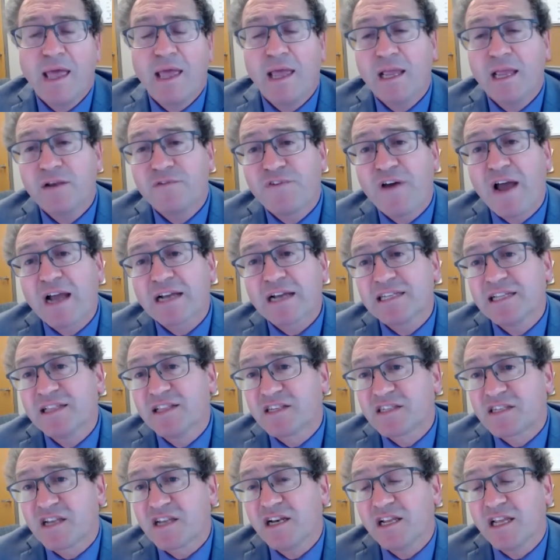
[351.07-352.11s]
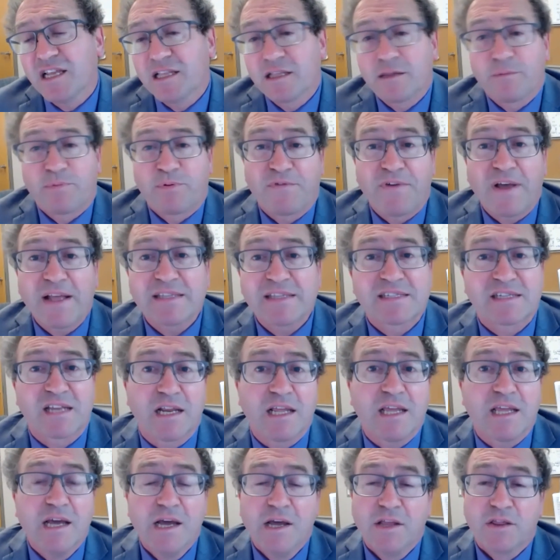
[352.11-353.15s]
In fact, in the study, in the PREVENT
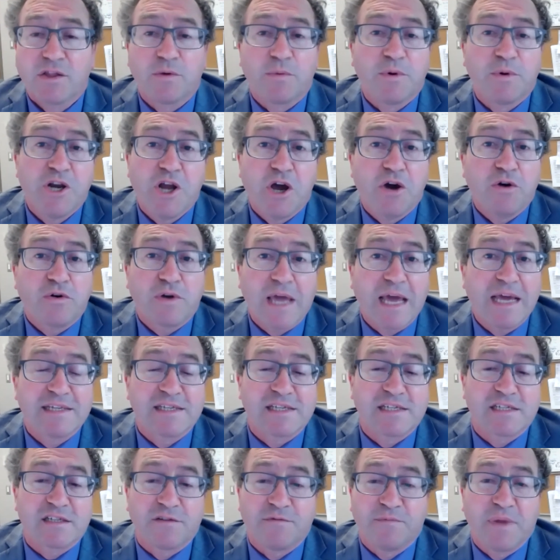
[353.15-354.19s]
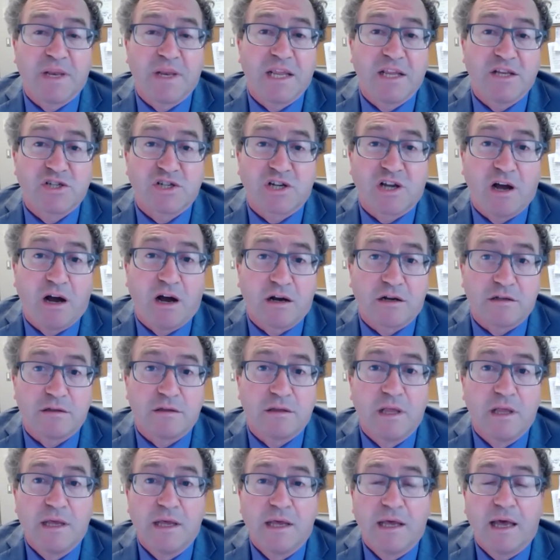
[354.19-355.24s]
study, there were no cases of
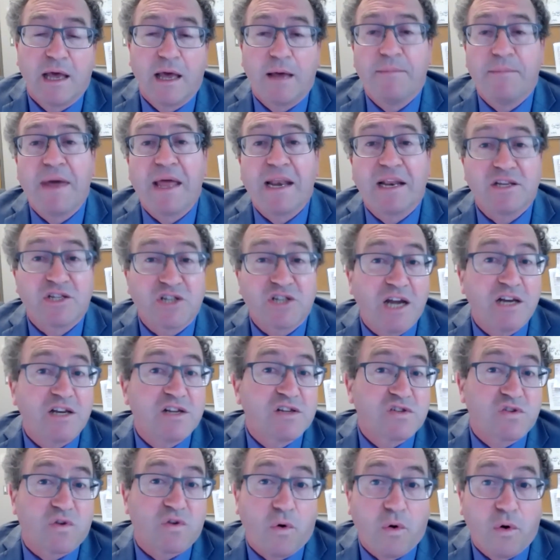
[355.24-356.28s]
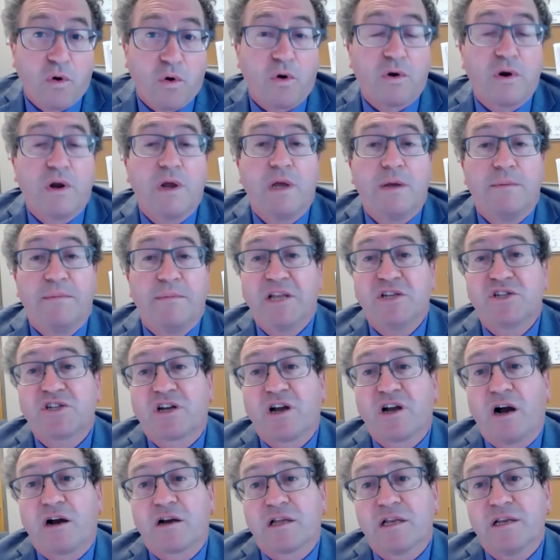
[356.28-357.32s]
meningococcal meningitis or
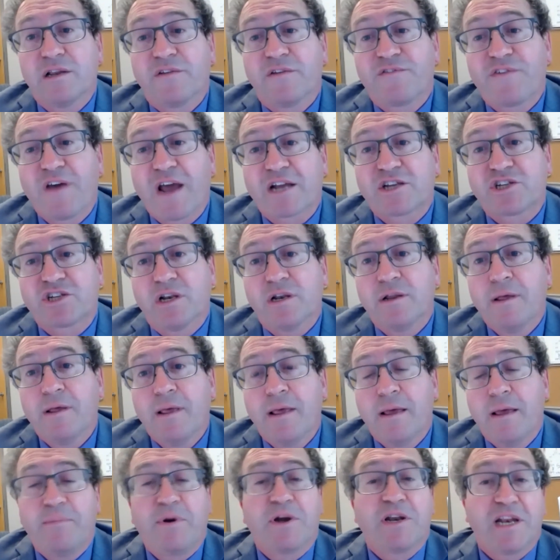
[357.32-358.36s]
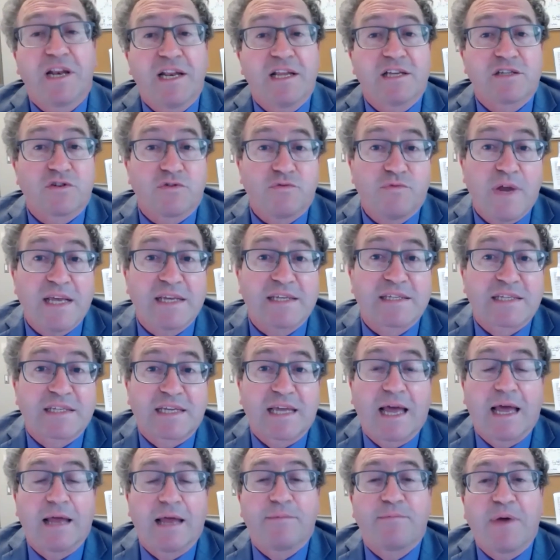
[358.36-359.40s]
meningococcal infection, but it is a risk,
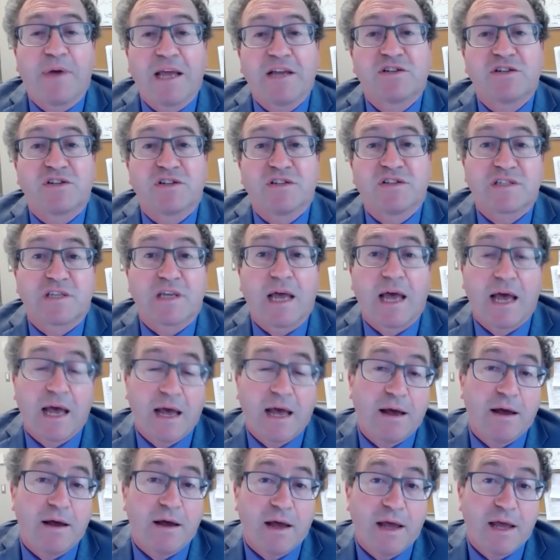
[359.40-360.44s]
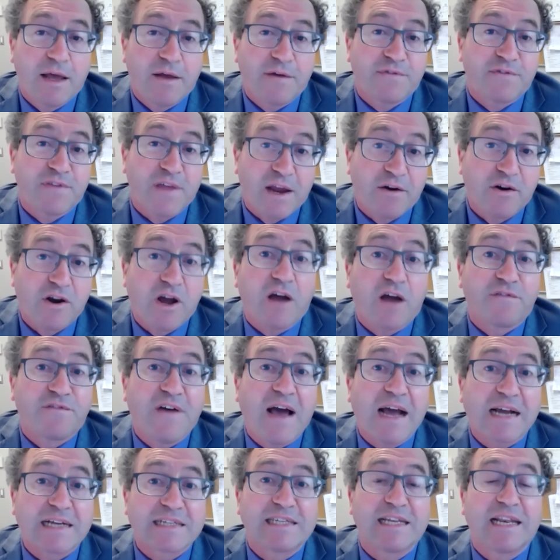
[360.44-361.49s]
and patients, if they are not
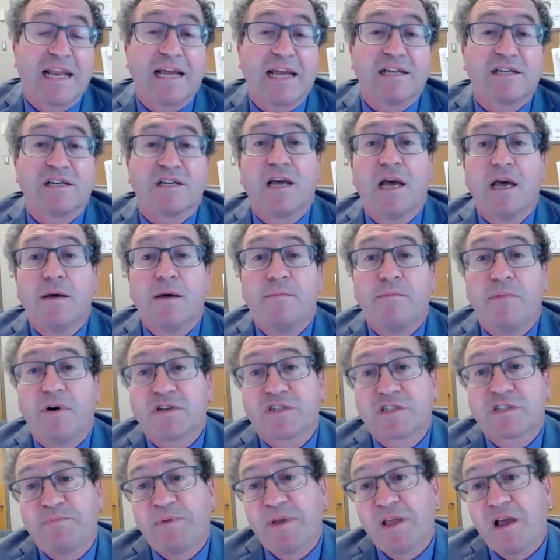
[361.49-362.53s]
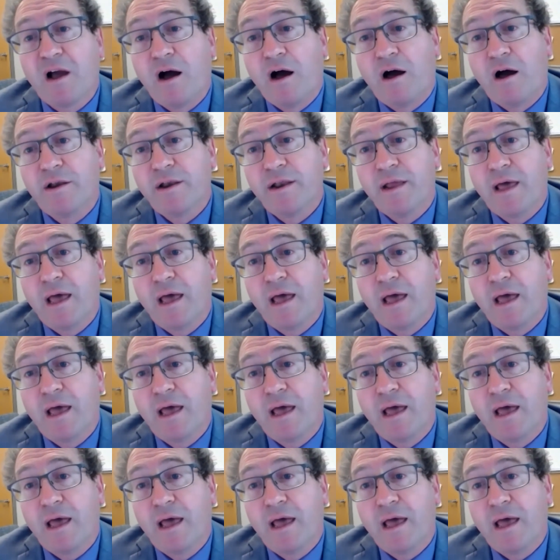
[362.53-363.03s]
vaccinated, must be on